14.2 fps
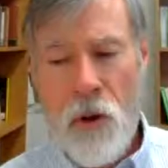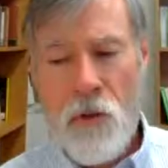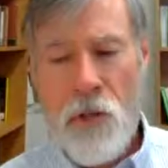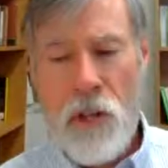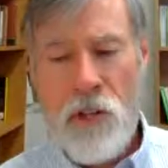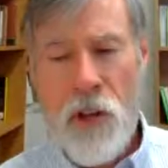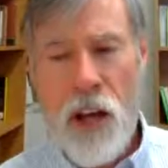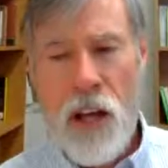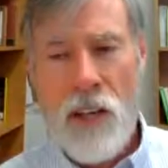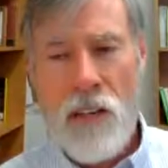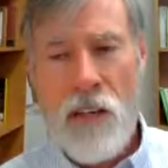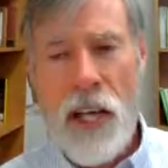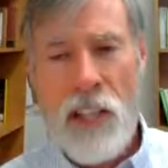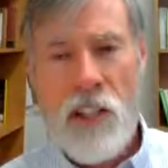
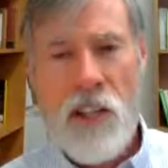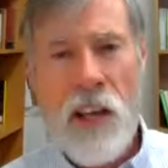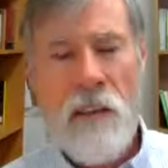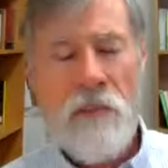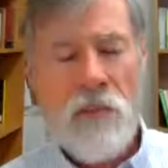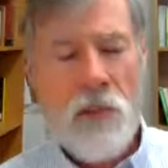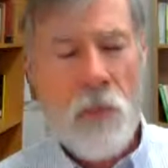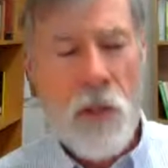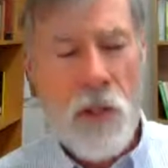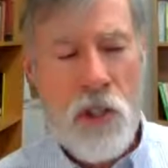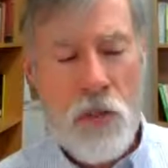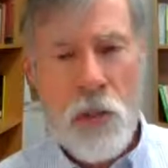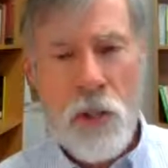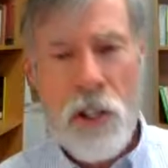dishonor. NSF's
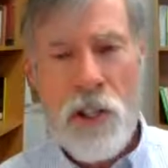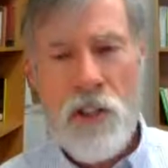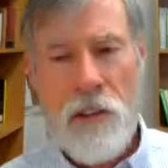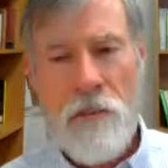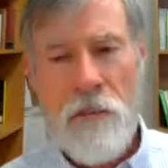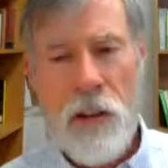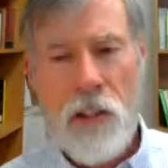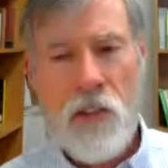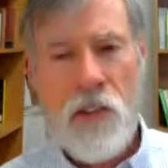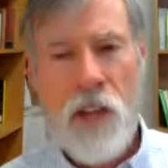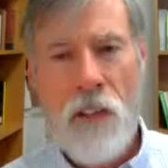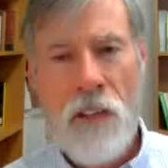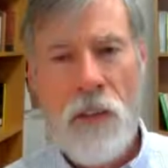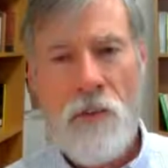principle is it funds
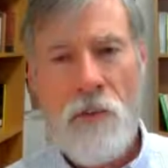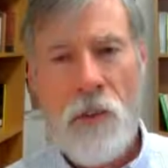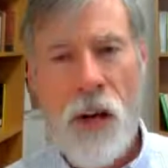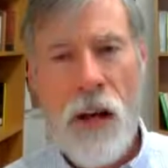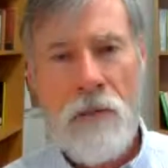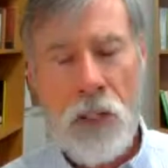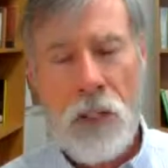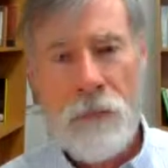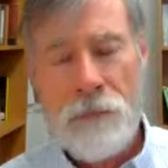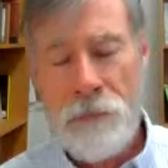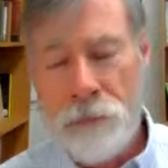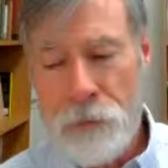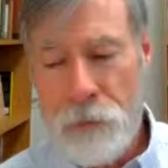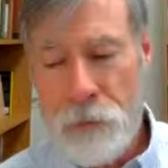nothing forever.
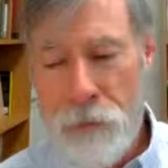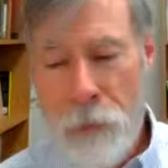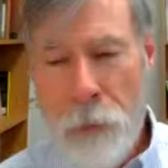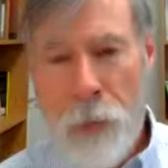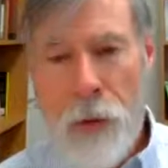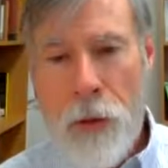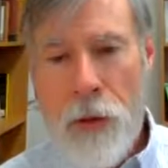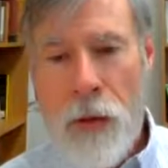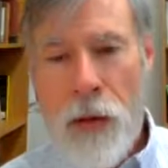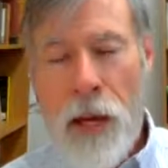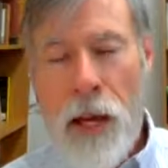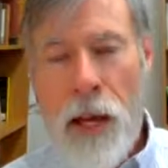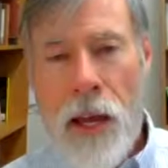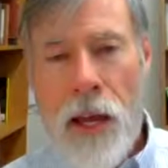
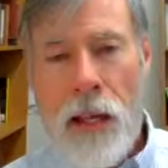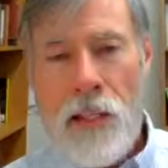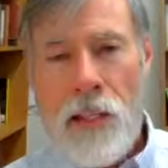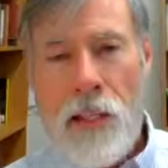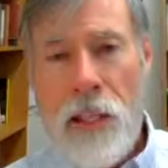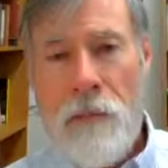And in